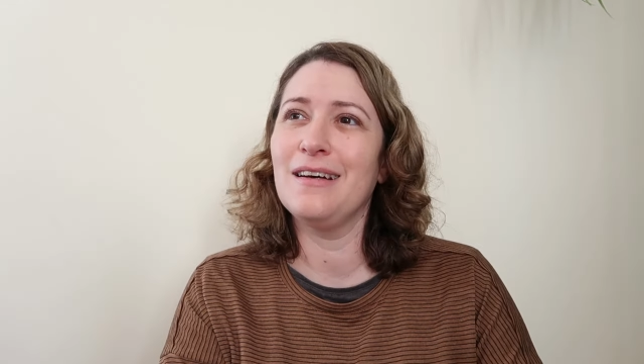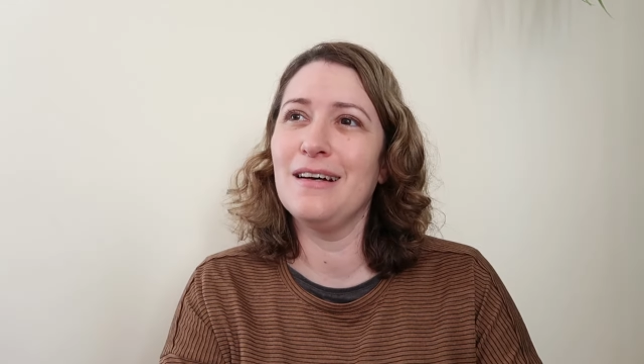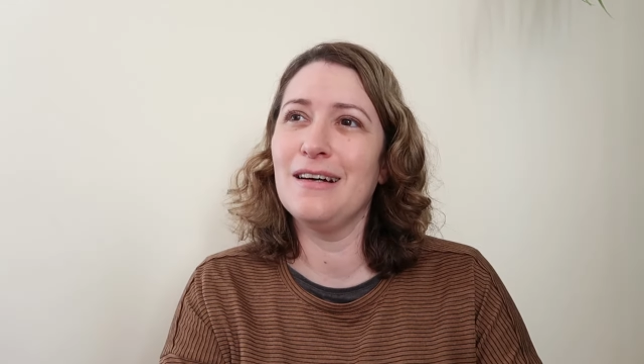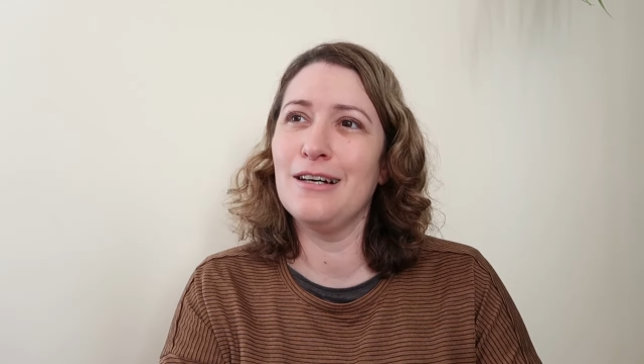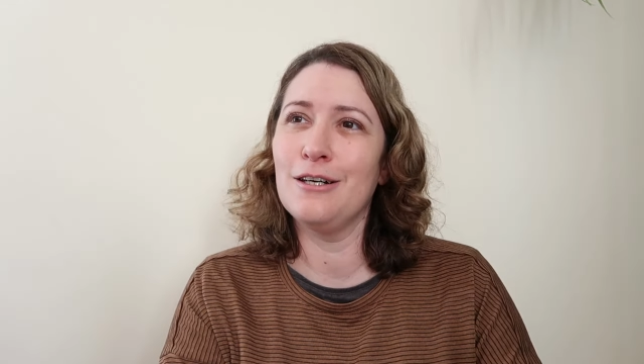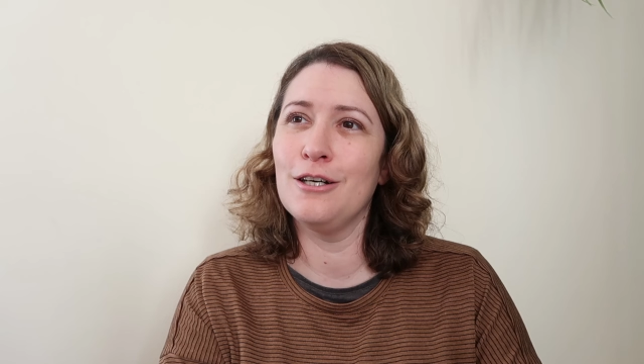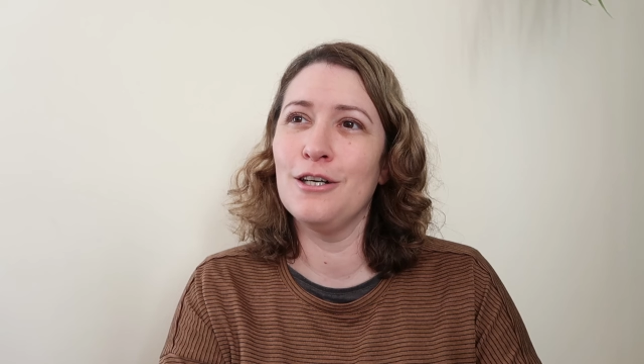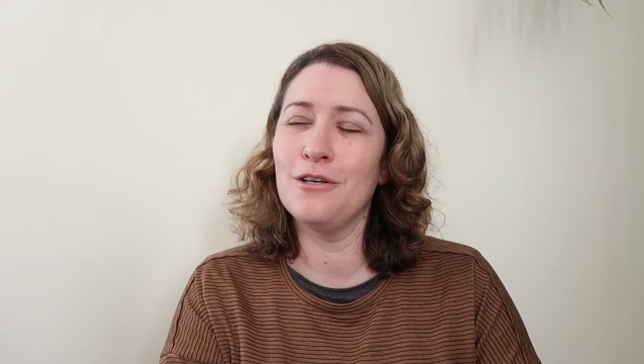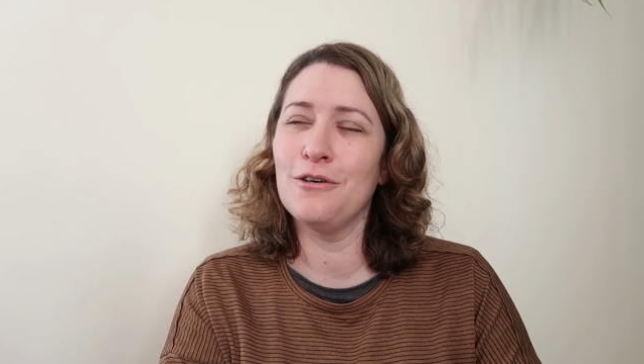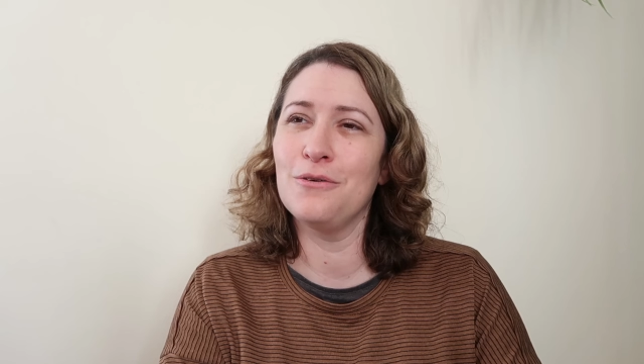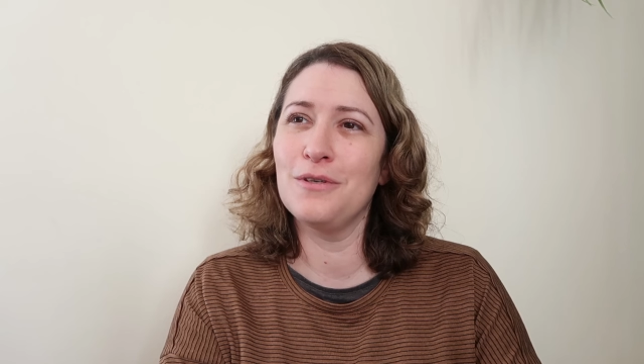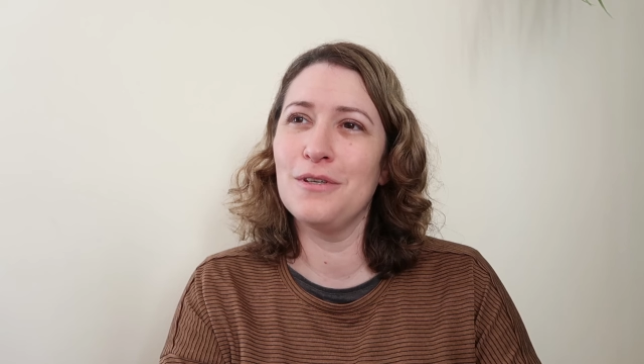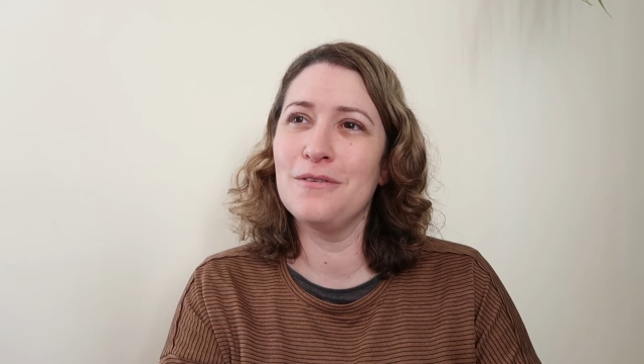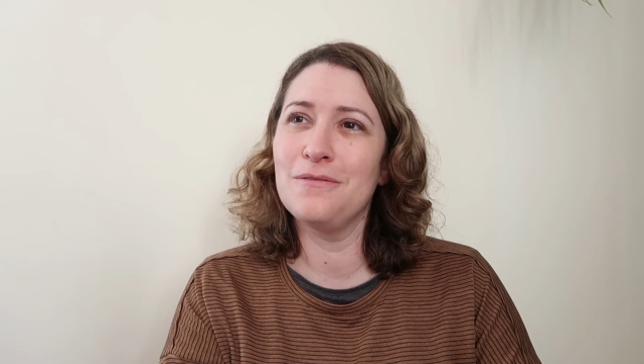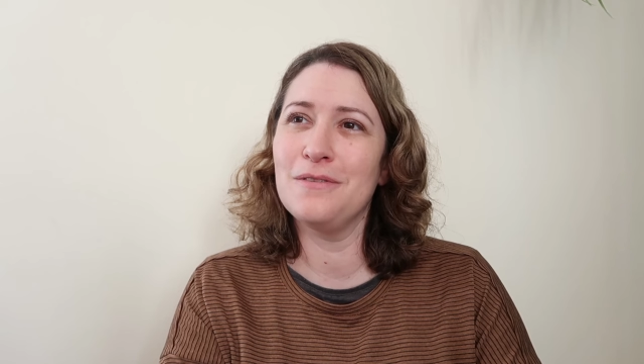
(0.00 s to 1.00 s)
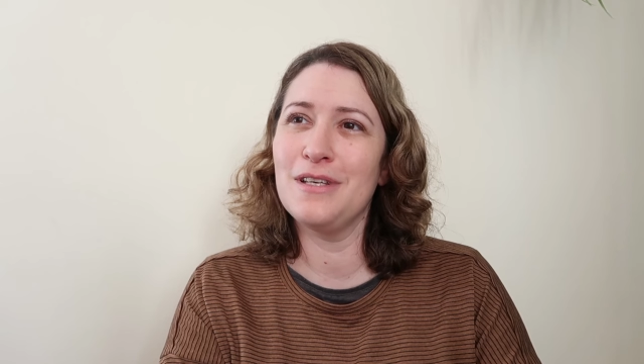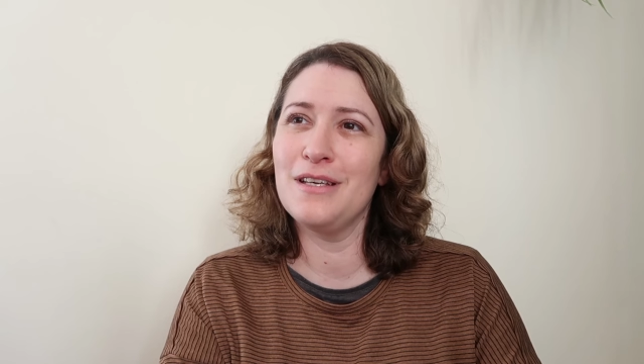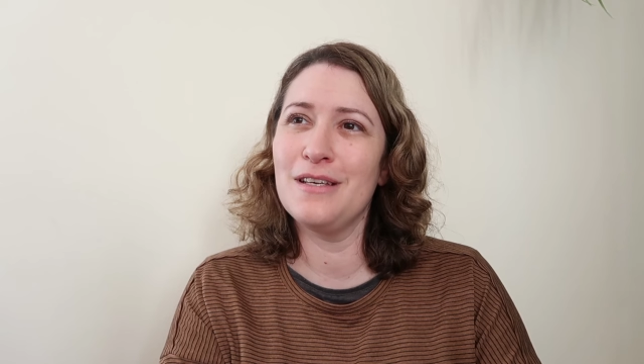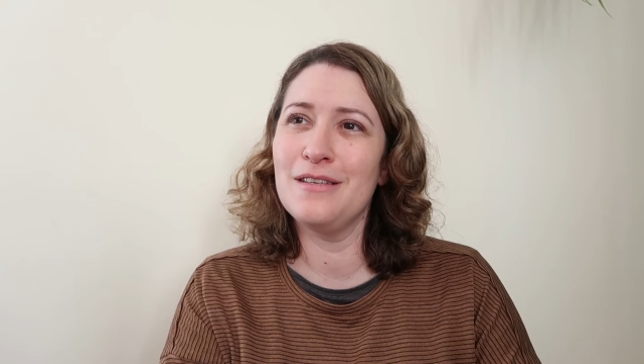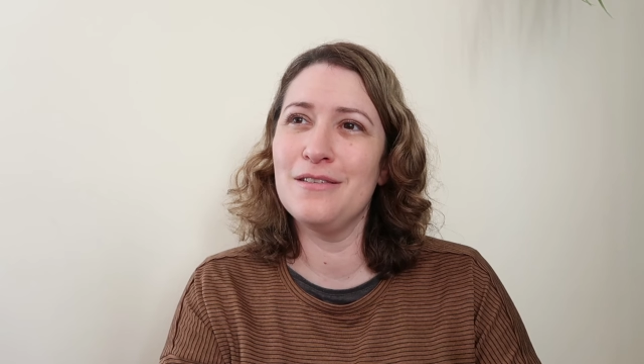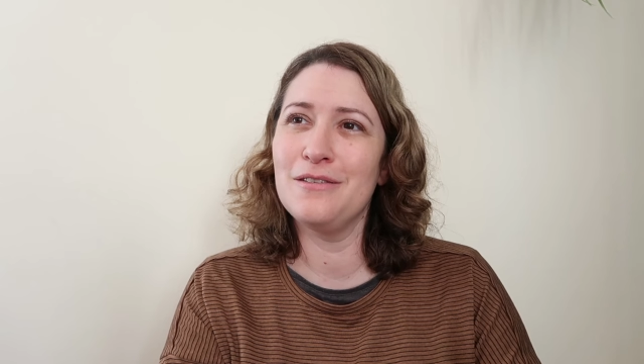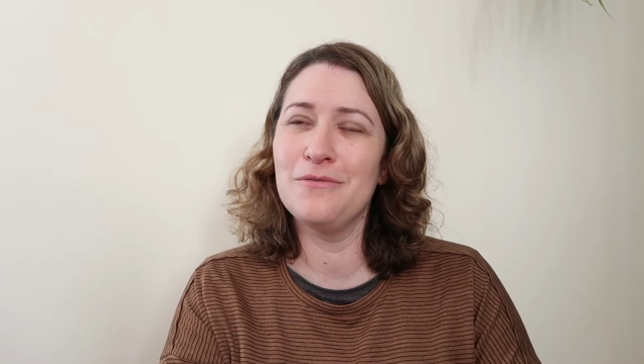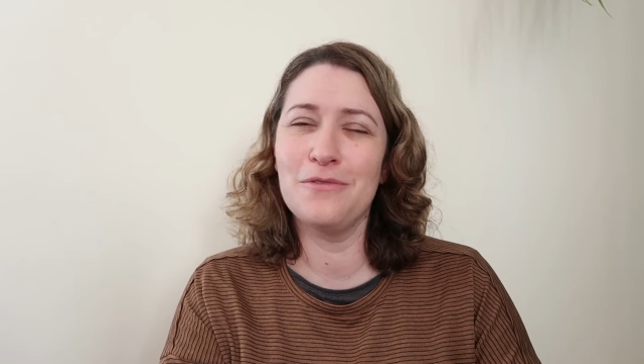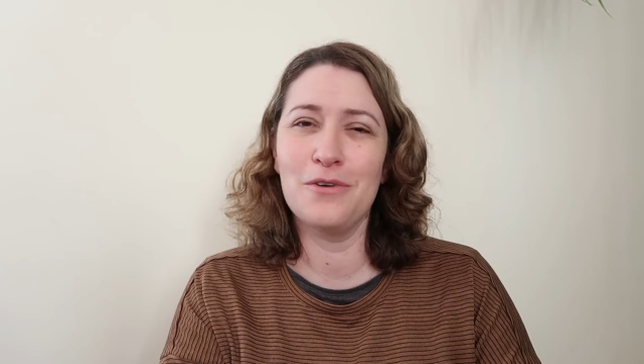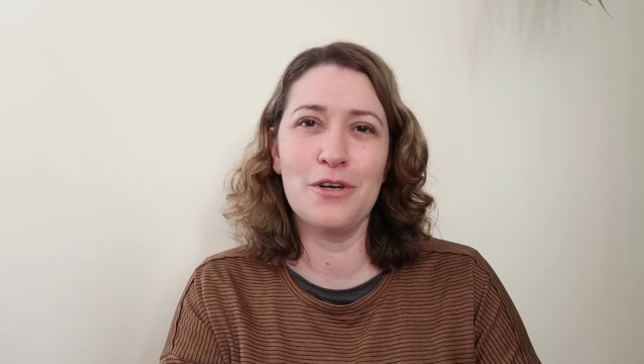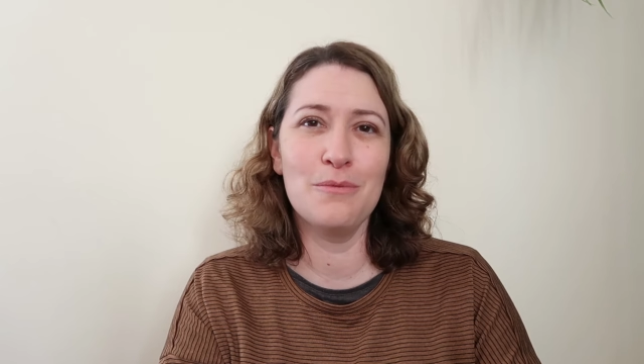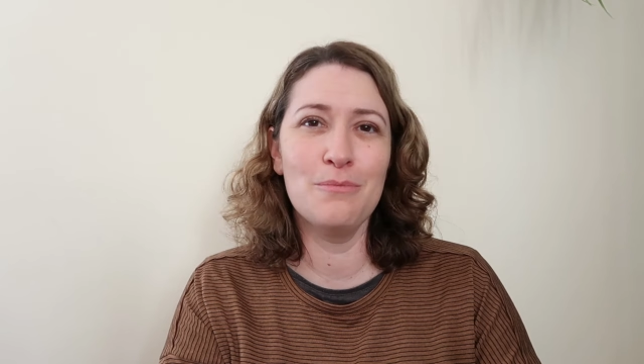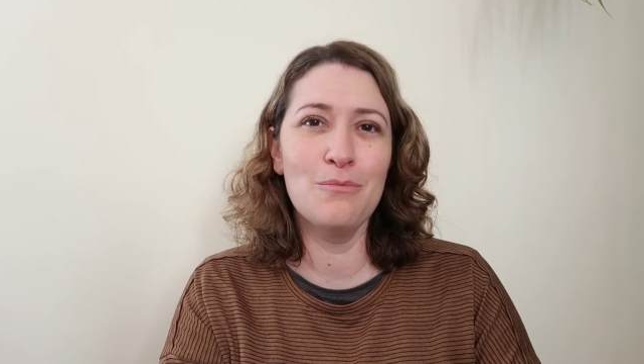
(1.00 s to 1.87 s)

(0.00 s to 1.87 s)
All of these very